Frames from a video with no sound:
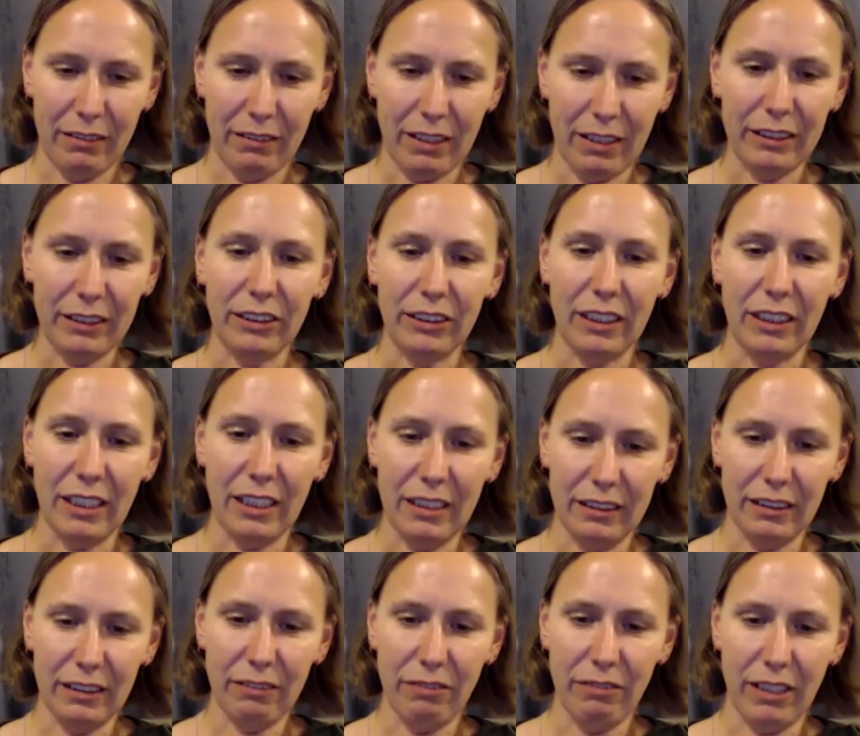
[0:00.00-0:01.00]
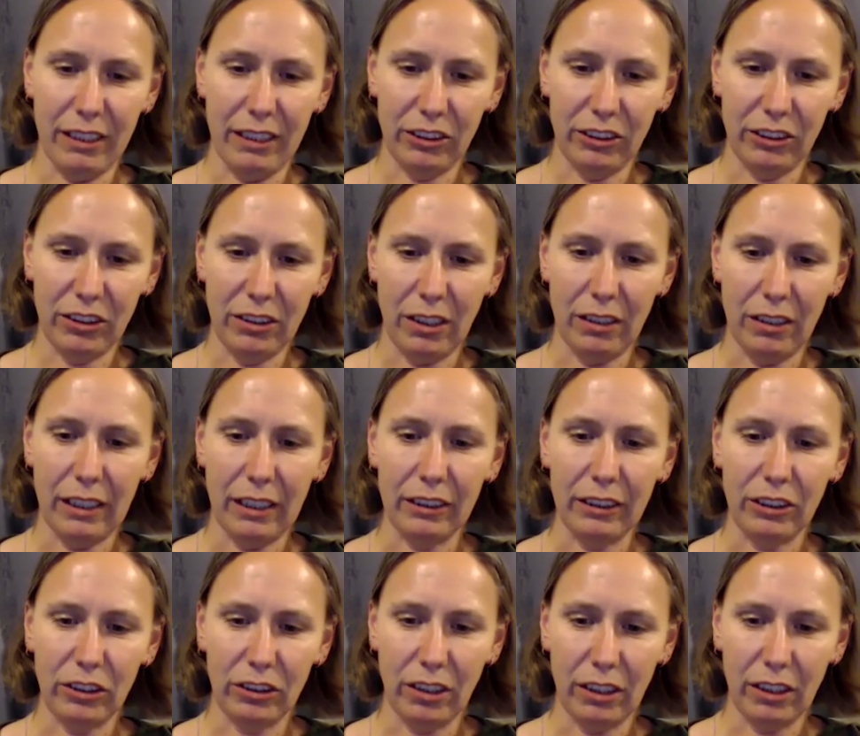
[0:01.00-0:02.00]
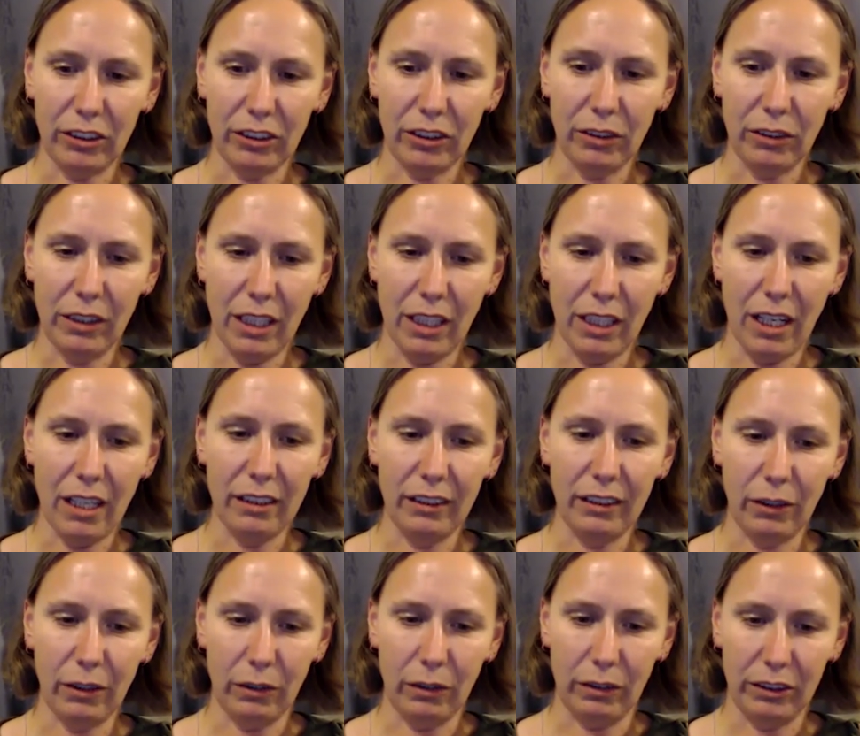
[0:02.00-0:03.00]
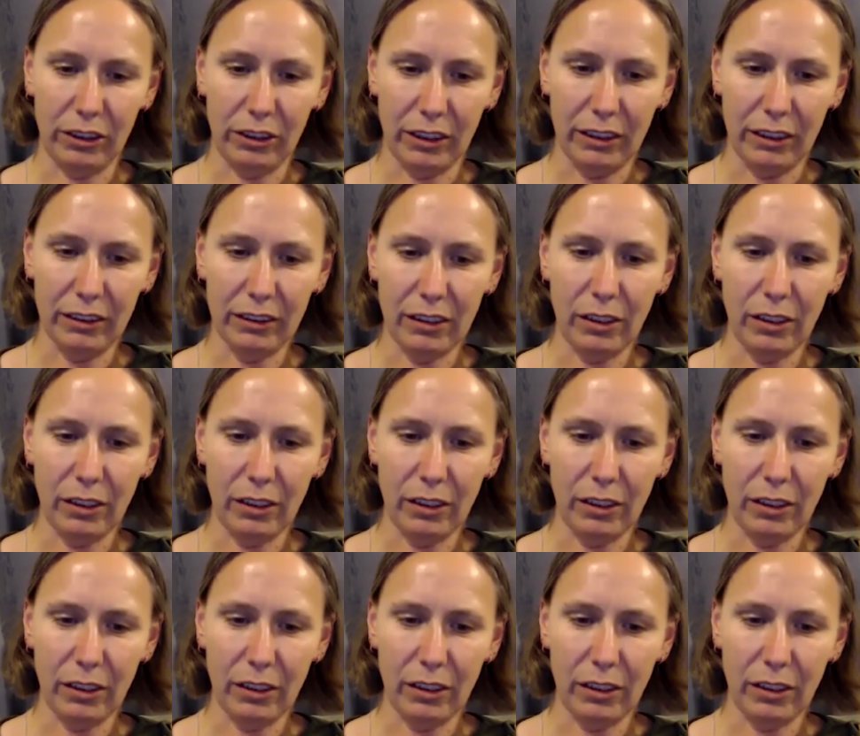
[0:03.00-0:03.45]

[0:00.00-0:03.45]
Raj is an interventional and structural cardiologist